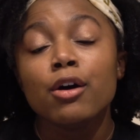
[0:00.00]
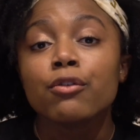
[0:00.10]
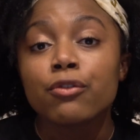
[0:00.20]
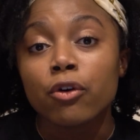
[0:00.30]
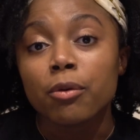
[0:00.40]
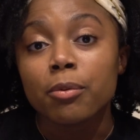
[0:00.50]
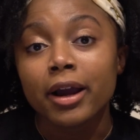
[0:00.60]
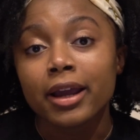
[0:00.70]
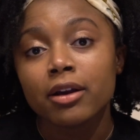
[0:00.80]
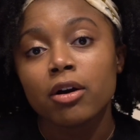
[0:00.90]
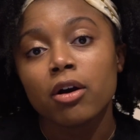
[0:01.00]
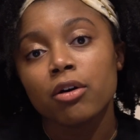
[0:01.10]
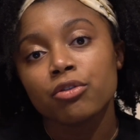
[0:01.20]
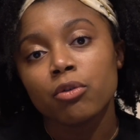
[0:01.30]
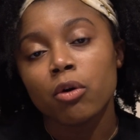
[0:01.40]
Fulbright
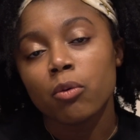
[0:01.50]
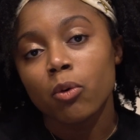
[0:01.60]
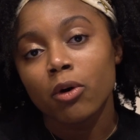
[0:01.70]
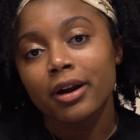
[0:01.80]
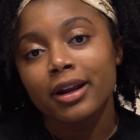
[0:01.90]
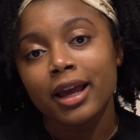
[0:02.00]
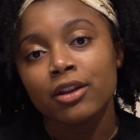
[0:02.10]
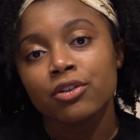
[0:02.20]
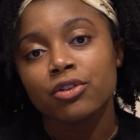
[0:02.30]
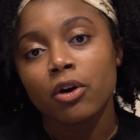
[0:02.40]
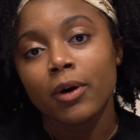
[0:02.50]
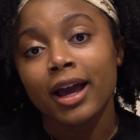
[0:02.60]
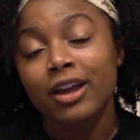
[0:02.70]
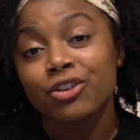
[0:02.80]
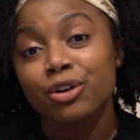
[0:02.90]
Award at
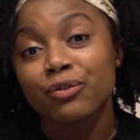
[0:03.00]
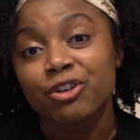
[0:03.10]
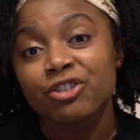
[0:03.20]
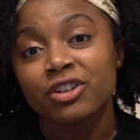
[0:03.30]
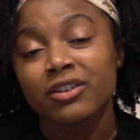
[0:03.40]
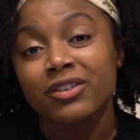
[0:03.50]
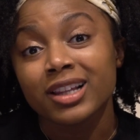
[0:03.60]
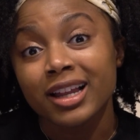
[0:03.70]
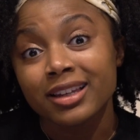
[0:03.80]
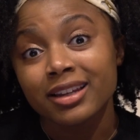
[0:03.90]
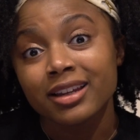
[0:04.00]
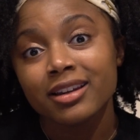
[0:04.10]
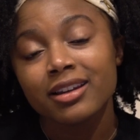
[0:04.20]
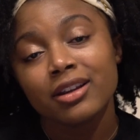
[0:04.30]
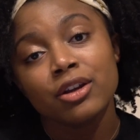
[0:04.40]
SOAS University of
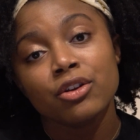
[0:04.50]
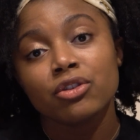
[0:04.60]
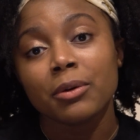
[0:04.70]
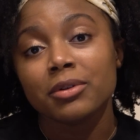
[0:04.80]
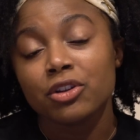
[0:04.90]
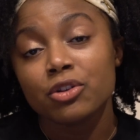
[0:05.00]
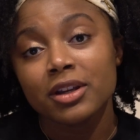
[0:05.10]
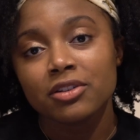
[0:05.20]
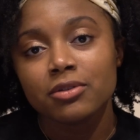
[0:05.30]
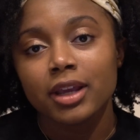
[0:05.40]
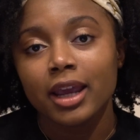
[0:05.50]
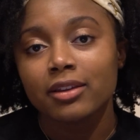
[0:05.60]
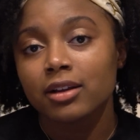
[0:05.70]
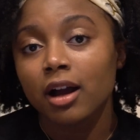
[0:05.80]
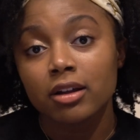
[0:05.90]
London. So I was a US-UK
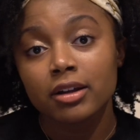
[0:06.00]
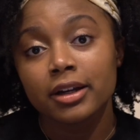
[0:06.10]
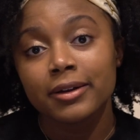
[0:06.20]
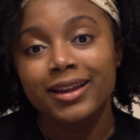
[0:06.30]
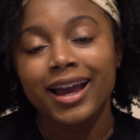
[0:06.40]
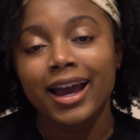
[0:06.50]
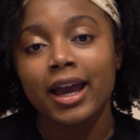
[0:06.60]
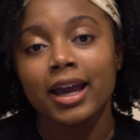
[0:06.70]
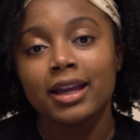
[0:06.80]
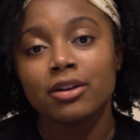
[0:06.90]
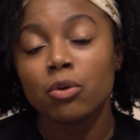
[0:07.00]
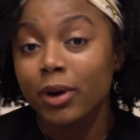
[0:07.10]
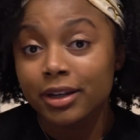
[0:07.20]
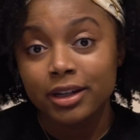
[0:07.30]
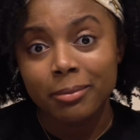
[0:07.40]
scholar. I did a
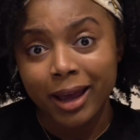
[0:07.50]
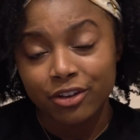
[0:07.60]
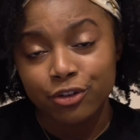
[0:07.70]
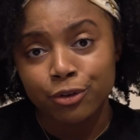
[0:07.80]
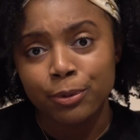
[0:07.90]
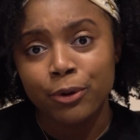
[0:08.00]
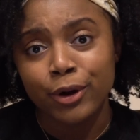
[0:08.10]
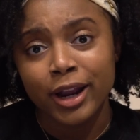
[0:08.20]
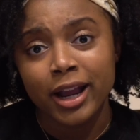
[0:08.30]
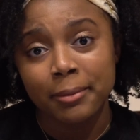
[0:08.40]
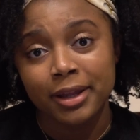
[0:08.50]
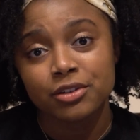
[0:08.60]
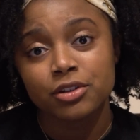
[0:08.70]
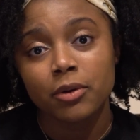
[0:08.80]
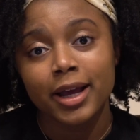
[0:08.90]
one-year master's program
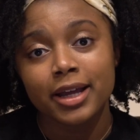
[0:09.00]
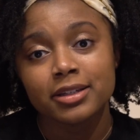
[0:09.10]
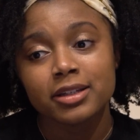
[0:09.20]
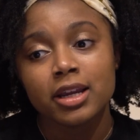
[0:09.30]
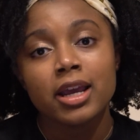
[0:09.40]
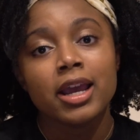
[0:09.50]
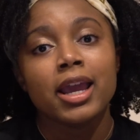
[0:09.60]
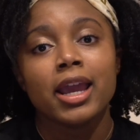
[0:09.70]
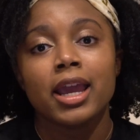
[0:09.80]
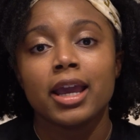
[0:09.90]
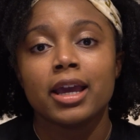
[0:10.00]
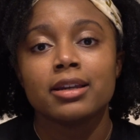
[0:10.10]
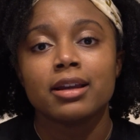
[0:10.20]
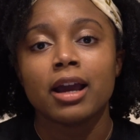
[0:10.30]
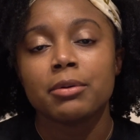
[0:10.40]
at SOAS,
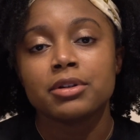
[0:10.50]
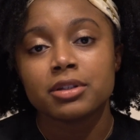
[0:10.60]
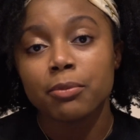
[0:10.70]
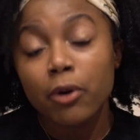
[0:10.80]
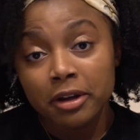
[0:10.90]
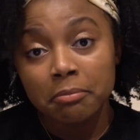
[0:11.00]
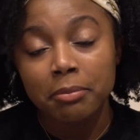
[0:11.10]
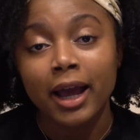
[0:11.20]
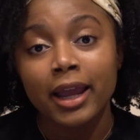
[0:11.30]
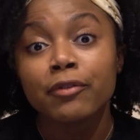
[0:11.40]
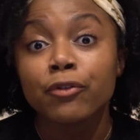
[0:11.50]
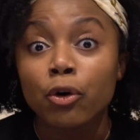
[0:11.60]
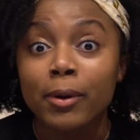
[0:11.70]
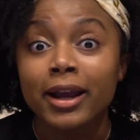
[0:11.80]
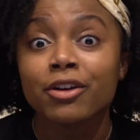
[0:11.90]
and I was supported by a
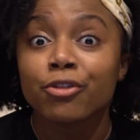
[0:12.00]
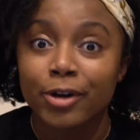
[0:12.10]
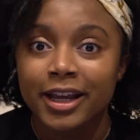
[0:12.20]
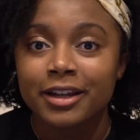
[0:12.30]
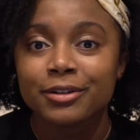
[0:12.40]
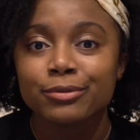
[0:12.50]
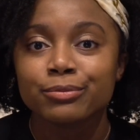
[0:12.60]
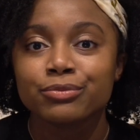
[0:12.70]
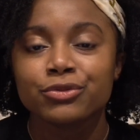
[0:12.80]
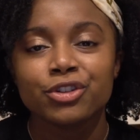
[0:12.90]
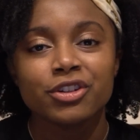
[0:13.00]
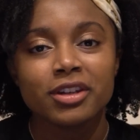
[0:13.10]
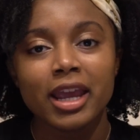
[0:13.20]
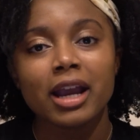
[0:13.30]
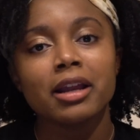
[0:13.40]
Fulbright grant. So
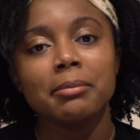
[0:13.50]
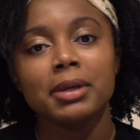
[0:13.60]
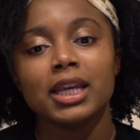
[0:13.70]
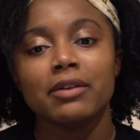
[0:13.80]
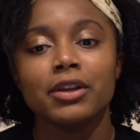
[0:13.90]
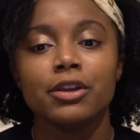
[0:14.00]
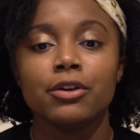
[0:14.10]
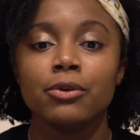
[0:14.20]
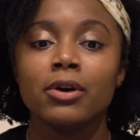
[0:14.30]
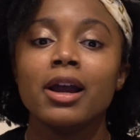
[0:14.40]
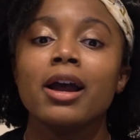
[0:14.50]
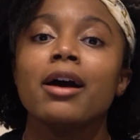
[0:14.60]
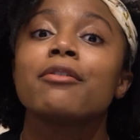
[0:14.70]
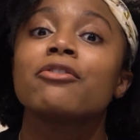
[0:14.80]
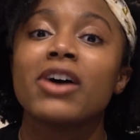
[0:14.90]
today I'm going to be giving you
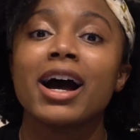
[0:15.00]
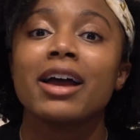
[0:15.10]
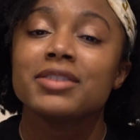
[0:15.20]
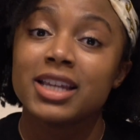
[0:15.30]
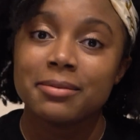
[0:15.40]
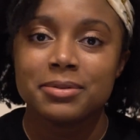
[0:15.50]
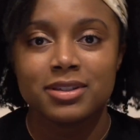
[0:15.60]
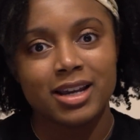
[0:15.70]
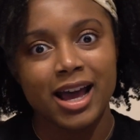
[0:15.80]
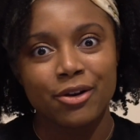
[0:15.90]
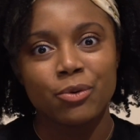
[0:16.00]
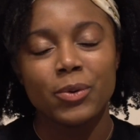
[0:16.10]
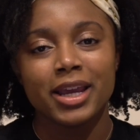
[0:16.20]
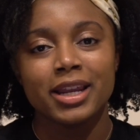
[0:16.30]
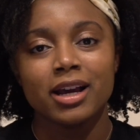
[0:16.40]
5 tips on how to
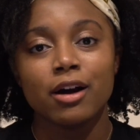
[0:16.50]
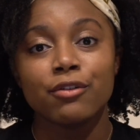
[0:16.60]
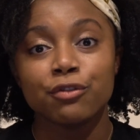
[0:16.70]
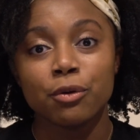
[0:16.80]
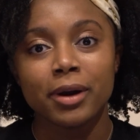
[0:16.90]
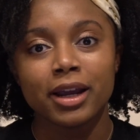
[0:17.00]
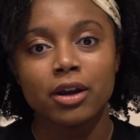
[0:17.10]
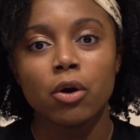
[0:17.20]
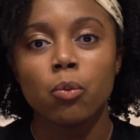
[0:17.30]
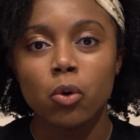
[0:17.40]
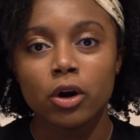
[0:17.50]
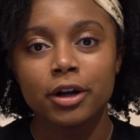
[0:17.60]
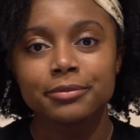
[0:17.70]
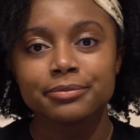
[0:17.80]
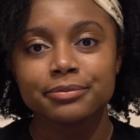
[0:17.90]
win a Fulbright Award.